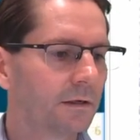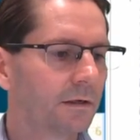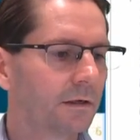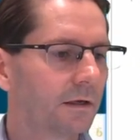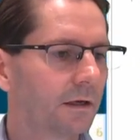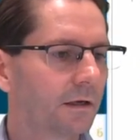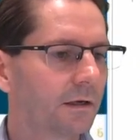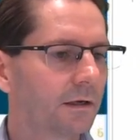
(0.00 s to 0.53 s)

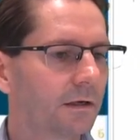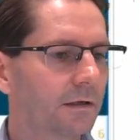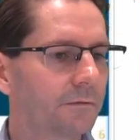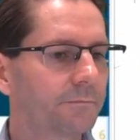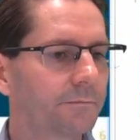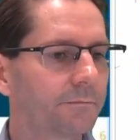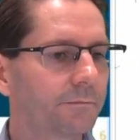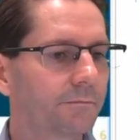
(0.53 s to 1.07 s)

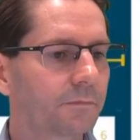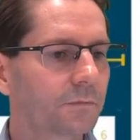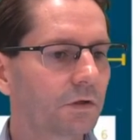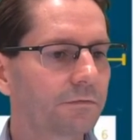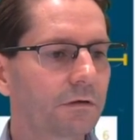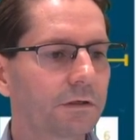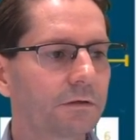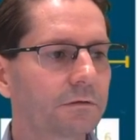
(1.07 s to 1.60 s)
So
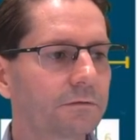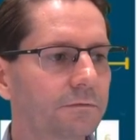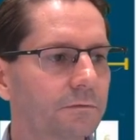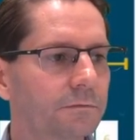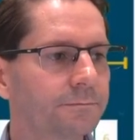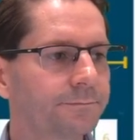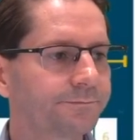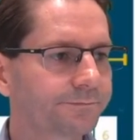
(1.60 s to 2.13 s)
very
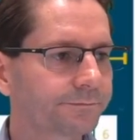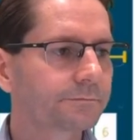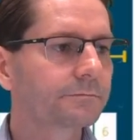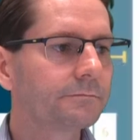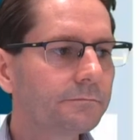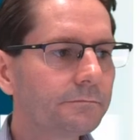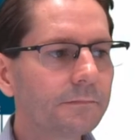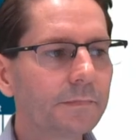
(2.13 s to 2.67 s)
useful.
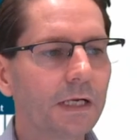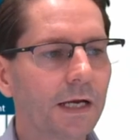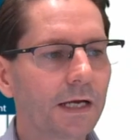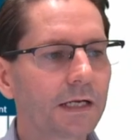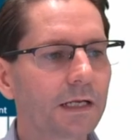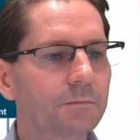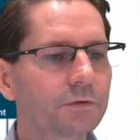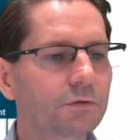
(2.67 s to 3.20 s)

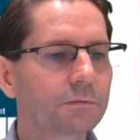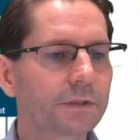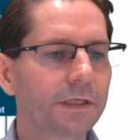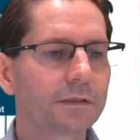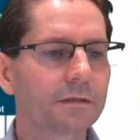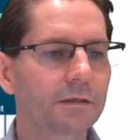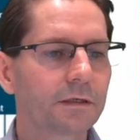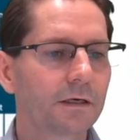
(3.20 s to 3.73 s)
ALM
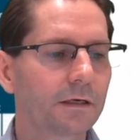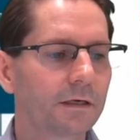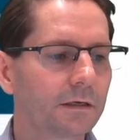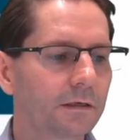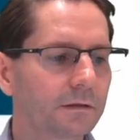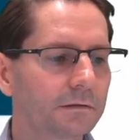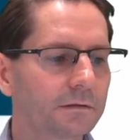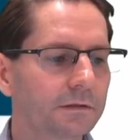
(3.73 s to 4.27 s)

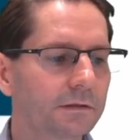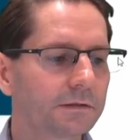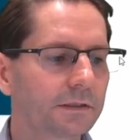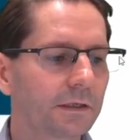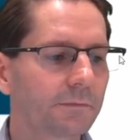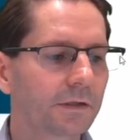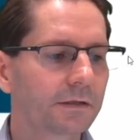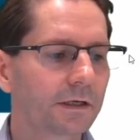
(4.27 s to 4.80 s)
Toolkit,
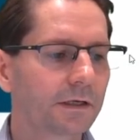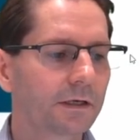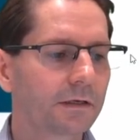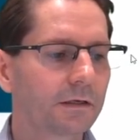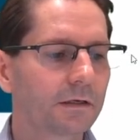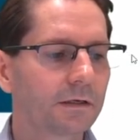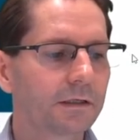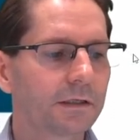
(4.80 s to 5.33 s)
something that
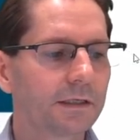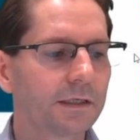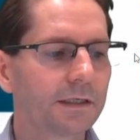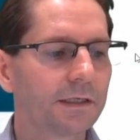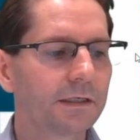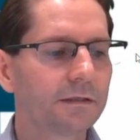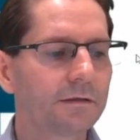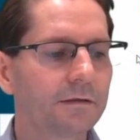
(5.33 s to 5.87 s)

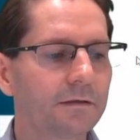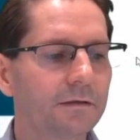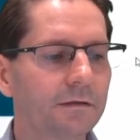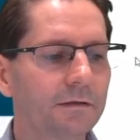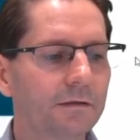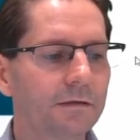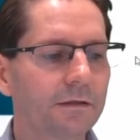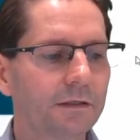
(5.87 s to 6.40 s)

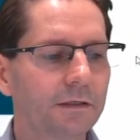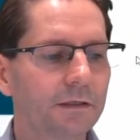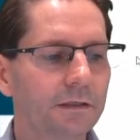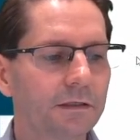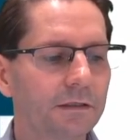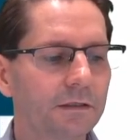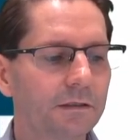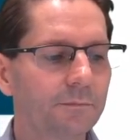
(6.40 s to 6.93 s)
in
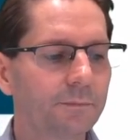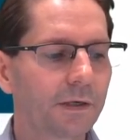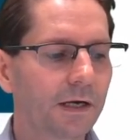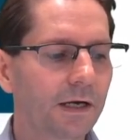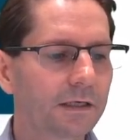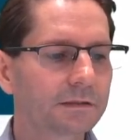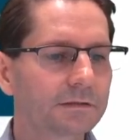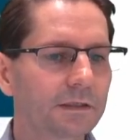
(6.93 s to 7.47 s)
the
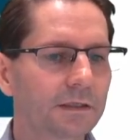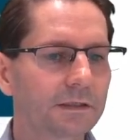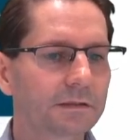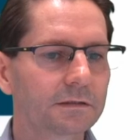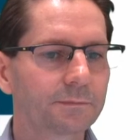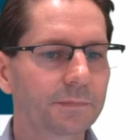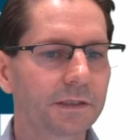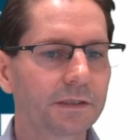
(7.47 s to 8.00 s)
past
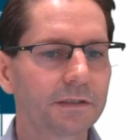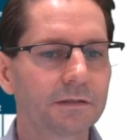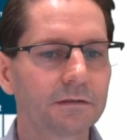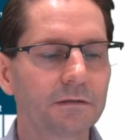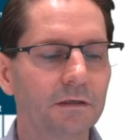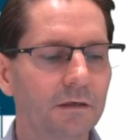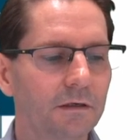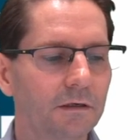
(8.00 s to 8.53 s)
has been
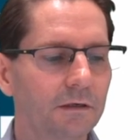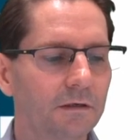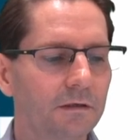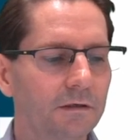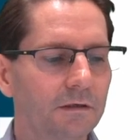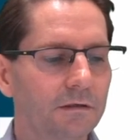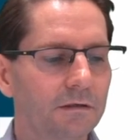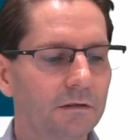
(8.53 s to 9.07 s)

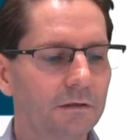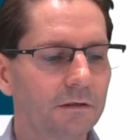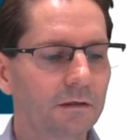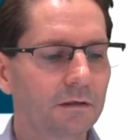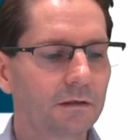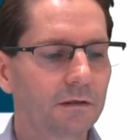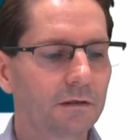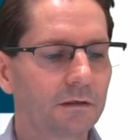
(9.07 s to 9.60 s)

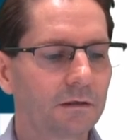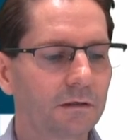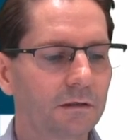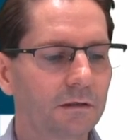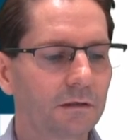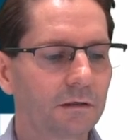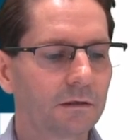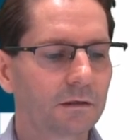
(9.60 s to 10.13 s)

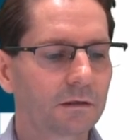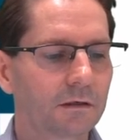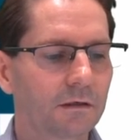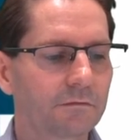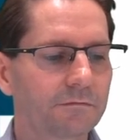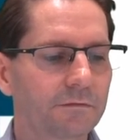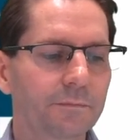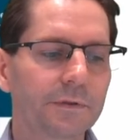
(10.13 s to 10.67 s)
kind
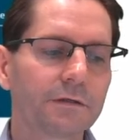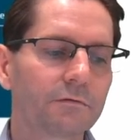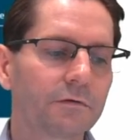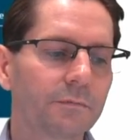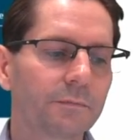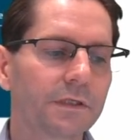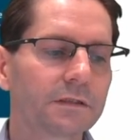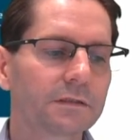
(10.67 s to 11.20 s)
of a bit
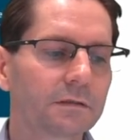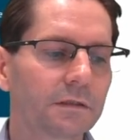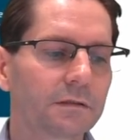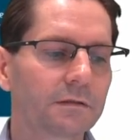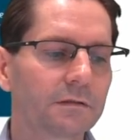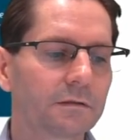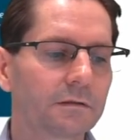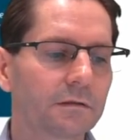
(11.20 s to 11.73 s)
remiss,
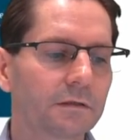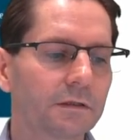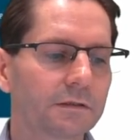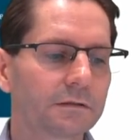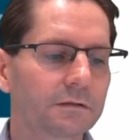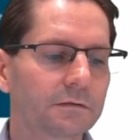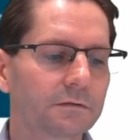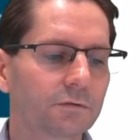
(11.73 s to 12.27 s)
and
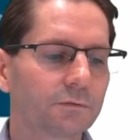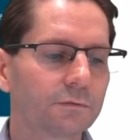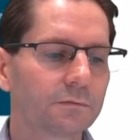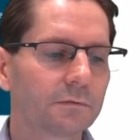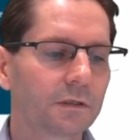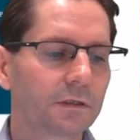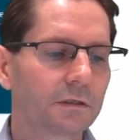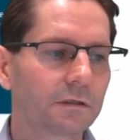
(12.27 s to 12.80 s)
this
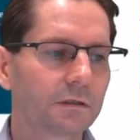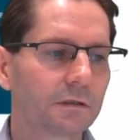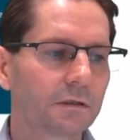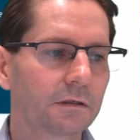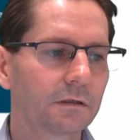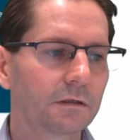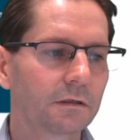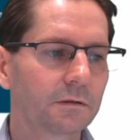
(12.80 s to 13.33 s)
tool
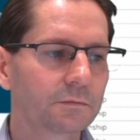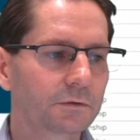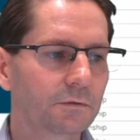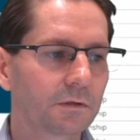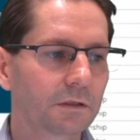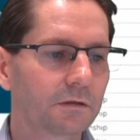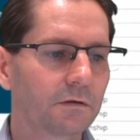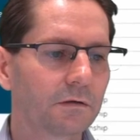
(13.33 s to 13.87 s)
helps
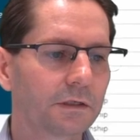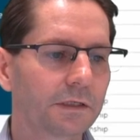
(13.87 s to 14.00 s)
quite a lot.